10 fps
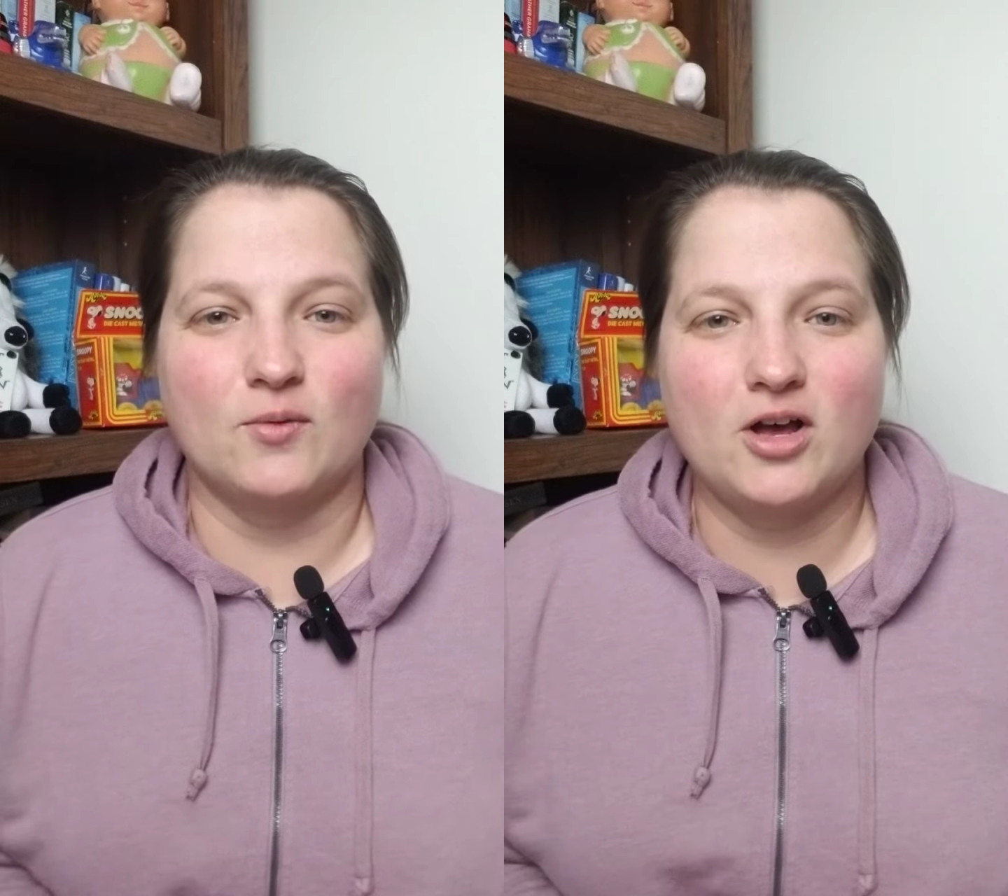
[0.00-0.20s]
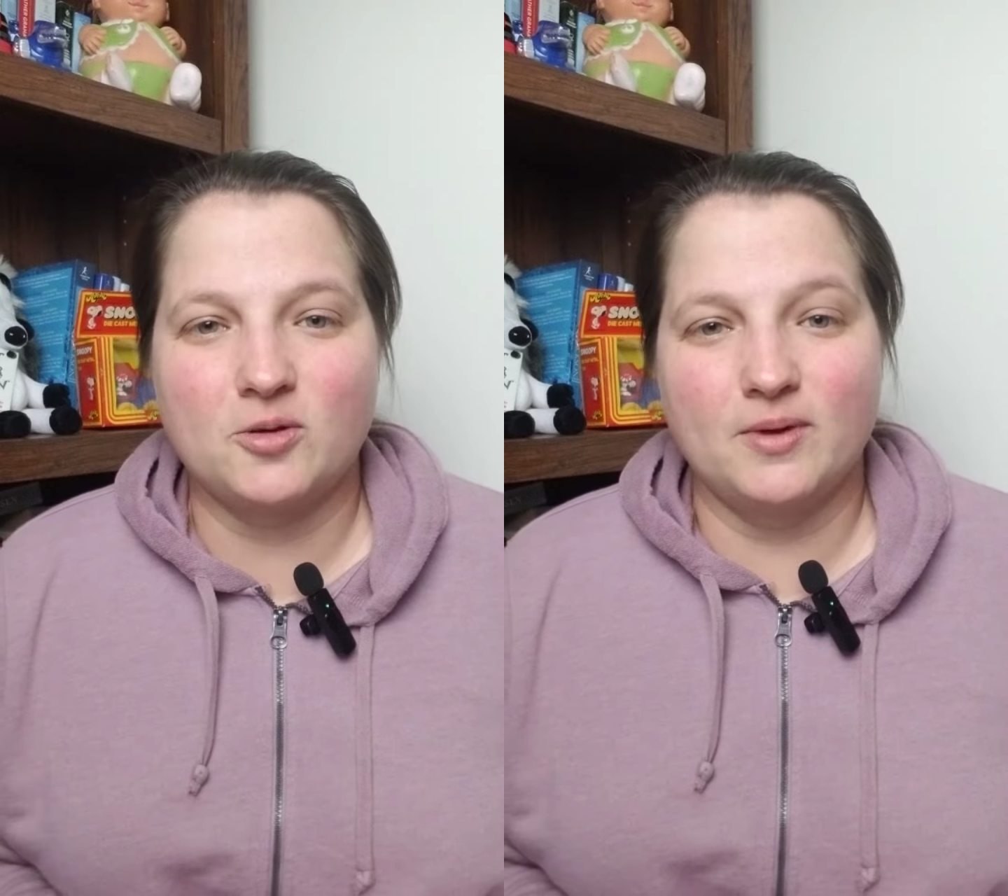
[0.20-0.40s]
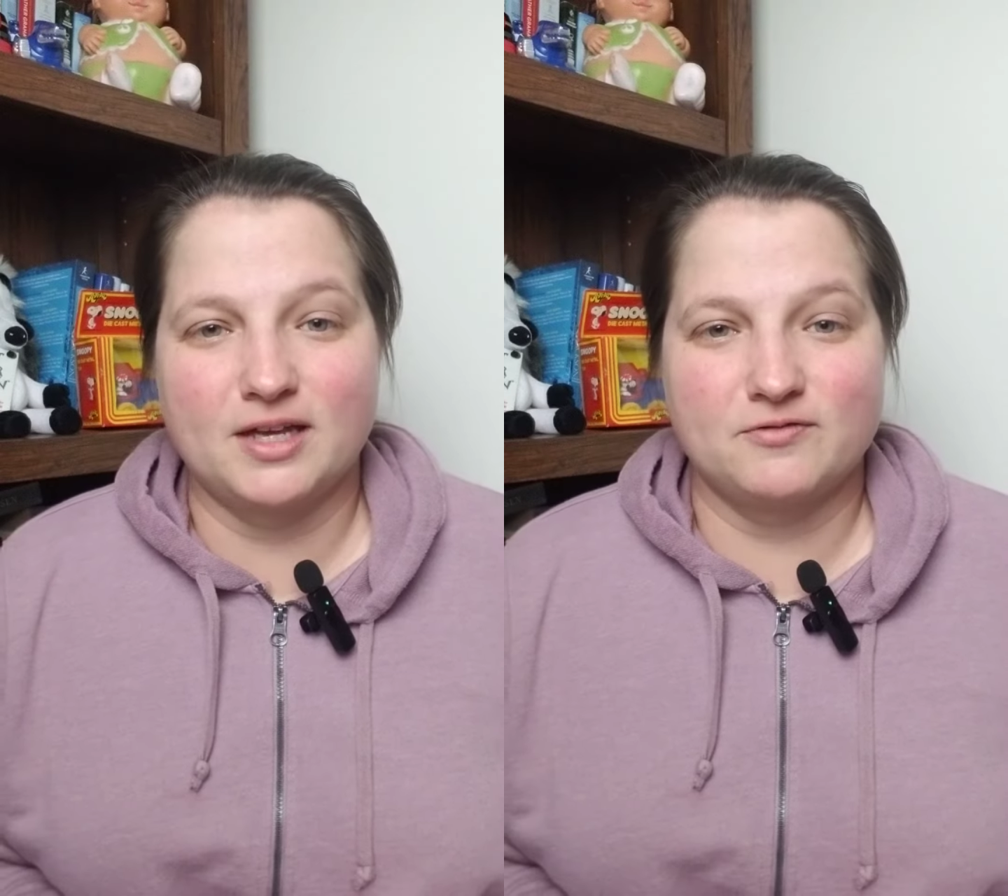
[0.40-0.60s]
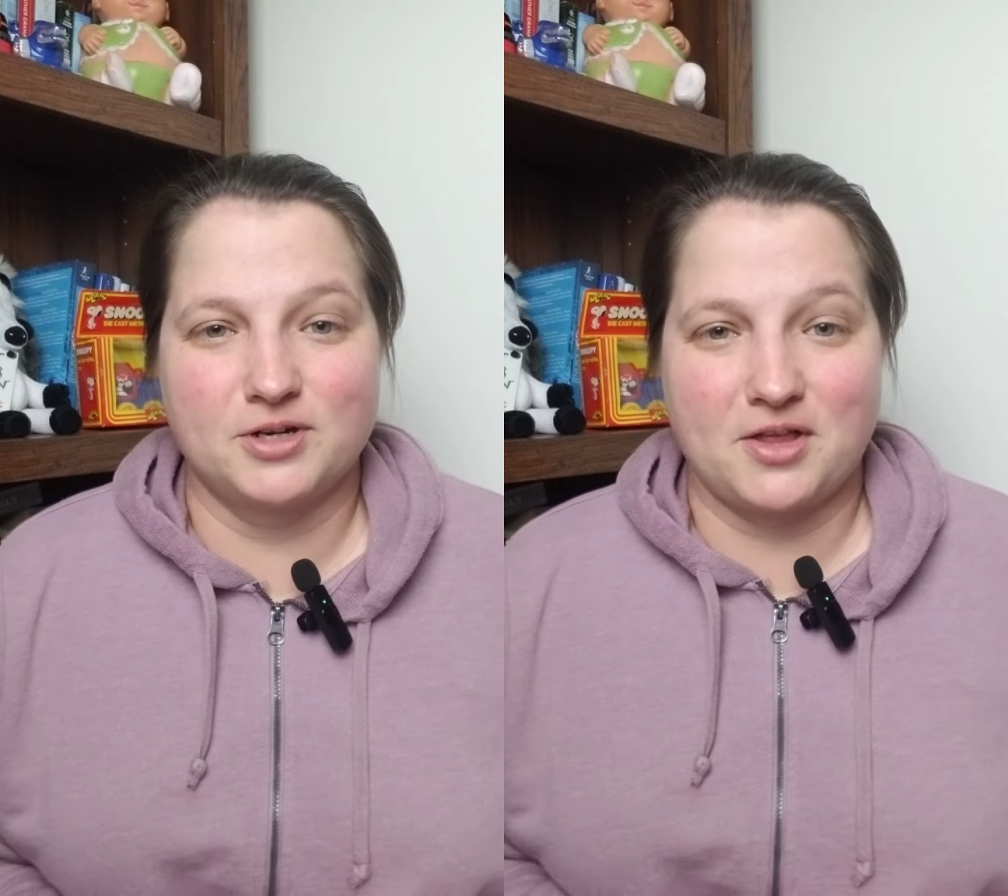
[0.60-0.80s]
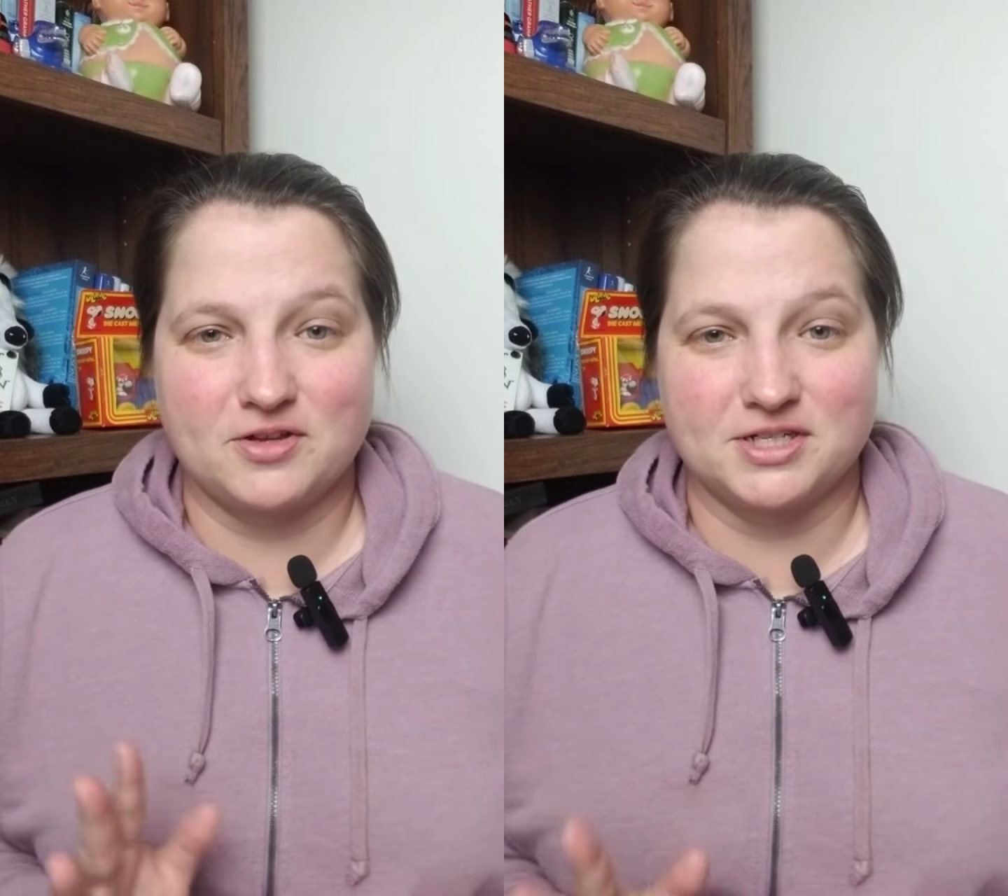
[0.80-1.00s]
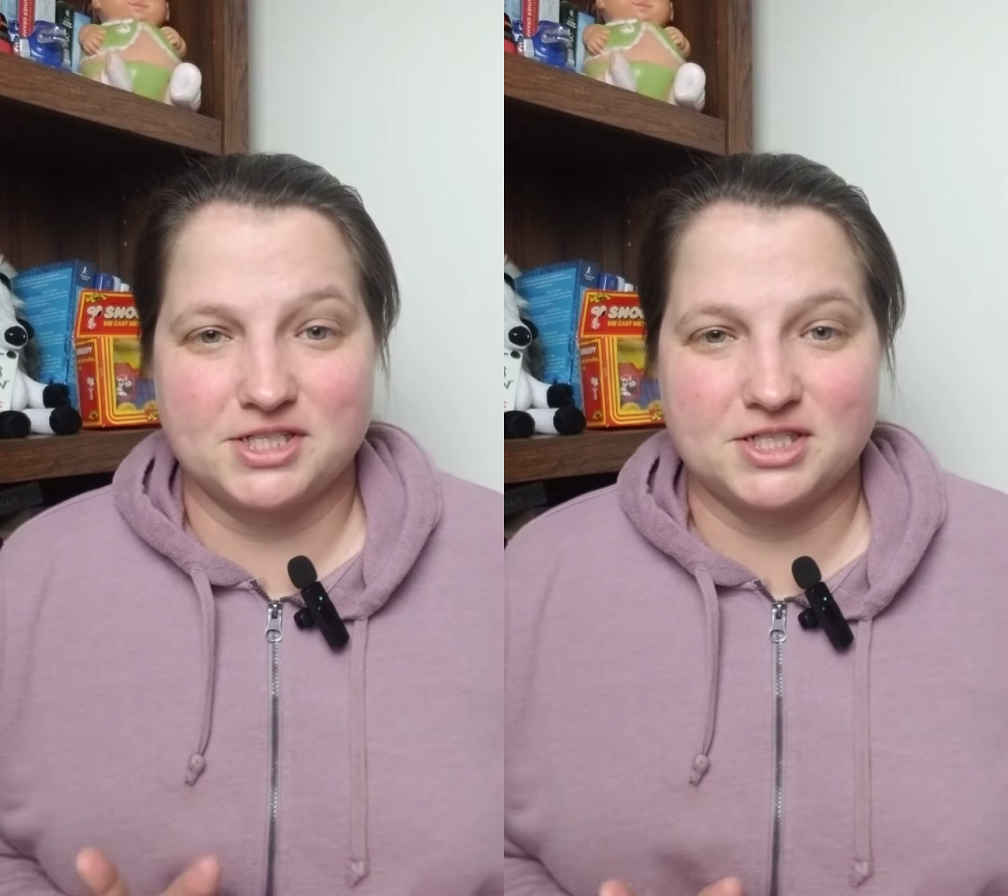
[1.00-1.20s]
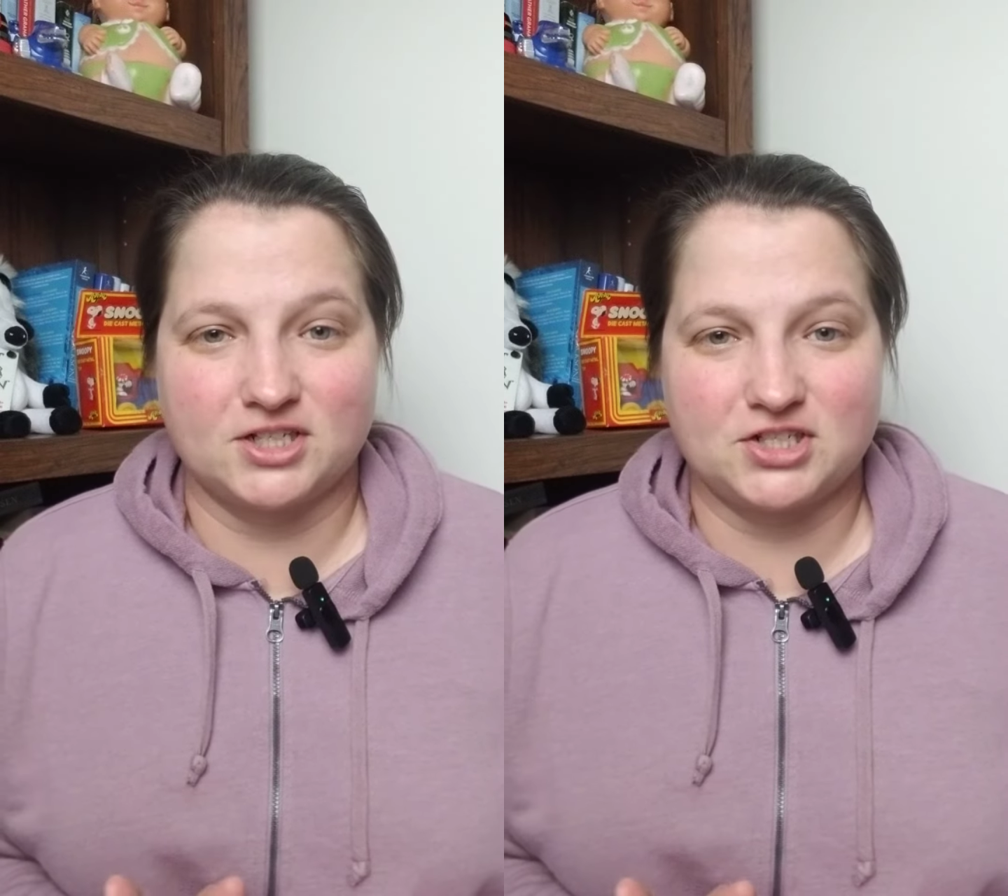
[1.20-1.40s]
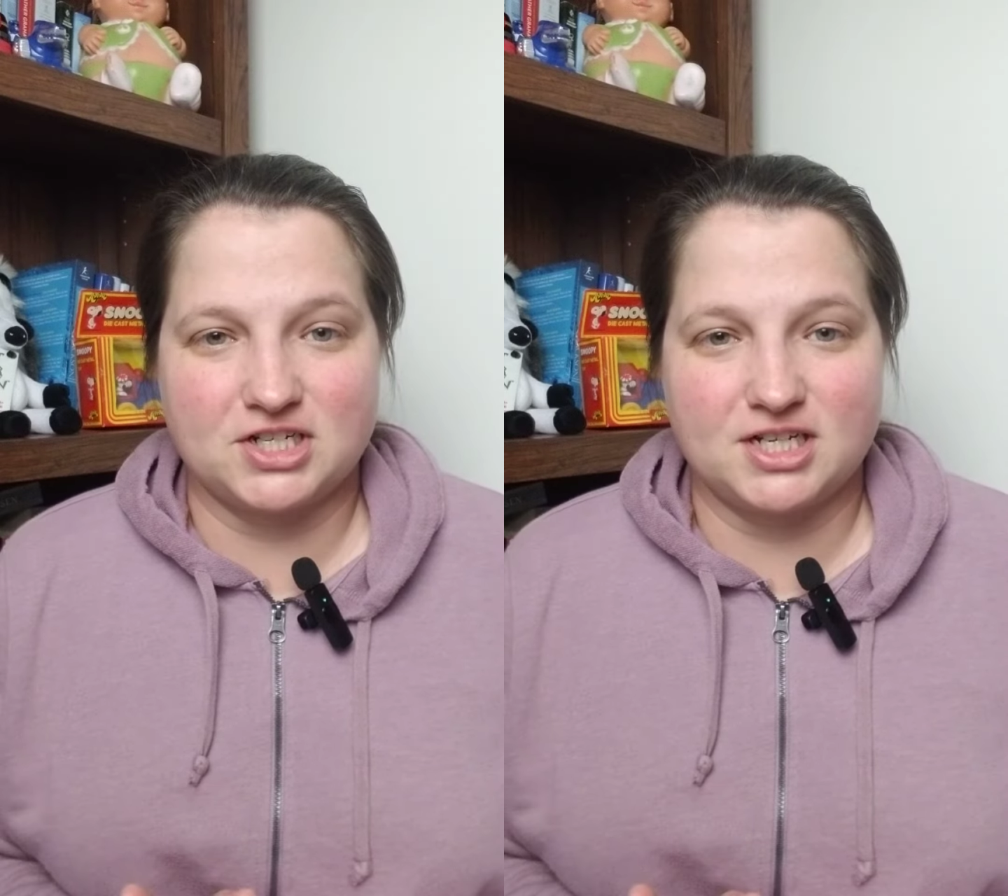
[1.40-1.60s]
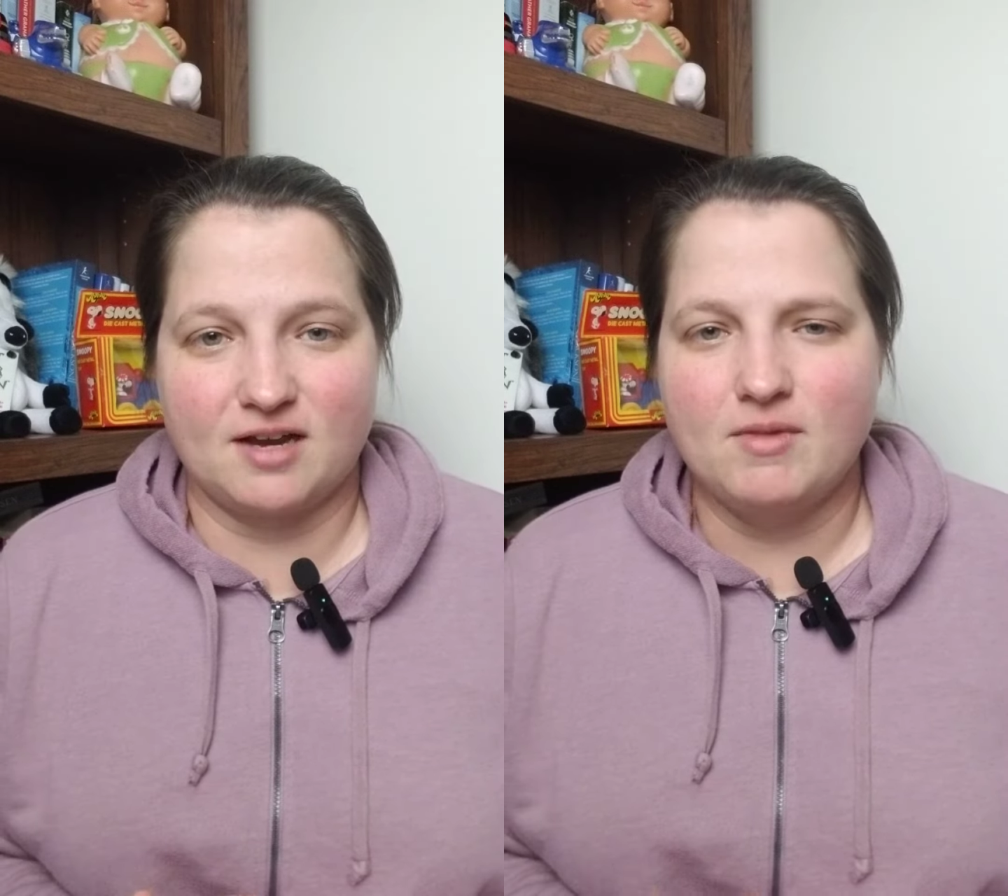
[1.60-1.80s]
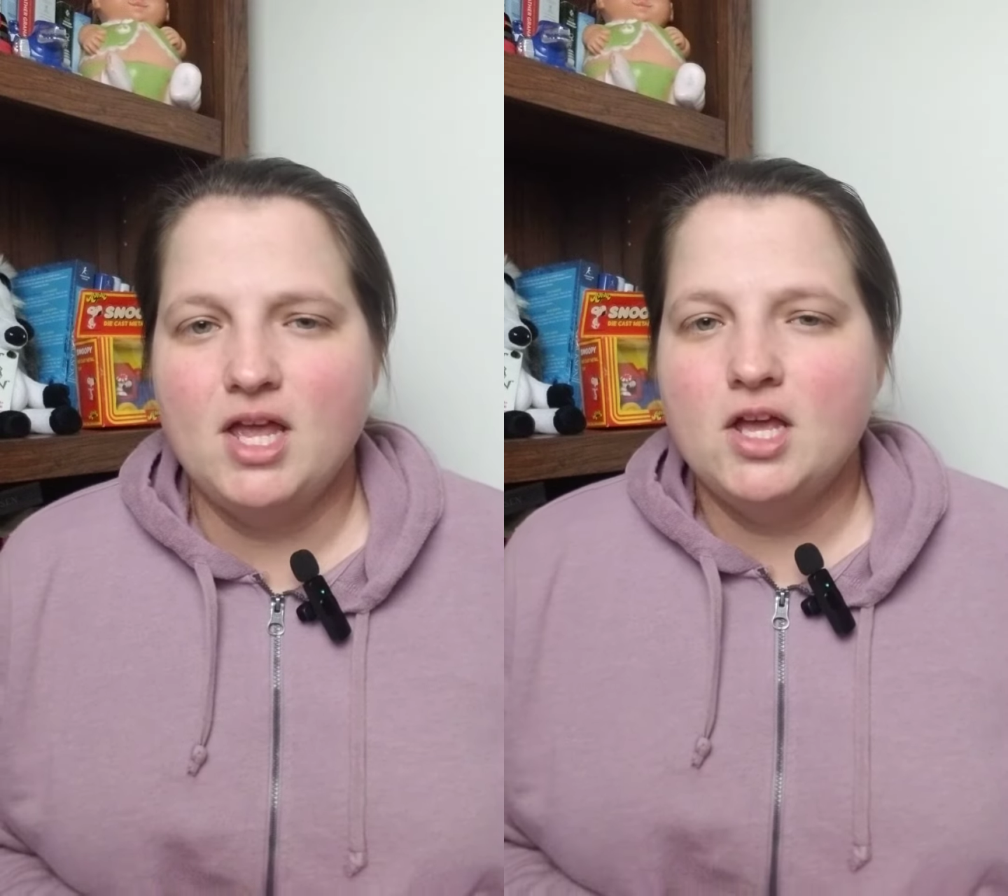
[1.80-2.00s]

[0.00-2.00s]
Welcome back for another nostalgic time.